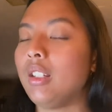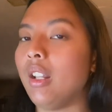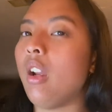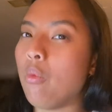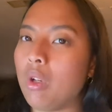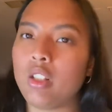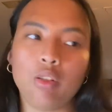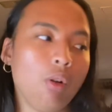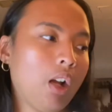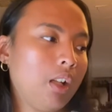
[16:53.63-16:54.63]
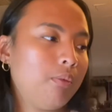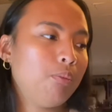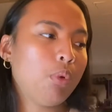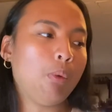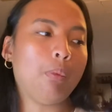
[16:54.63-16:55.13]
that I wanted to add
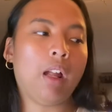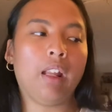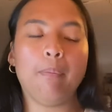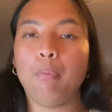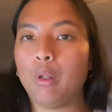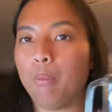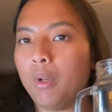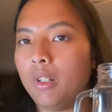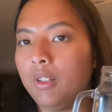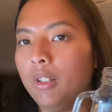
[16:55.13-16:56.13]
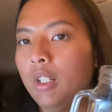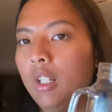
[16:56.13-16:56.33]
for my beer mug,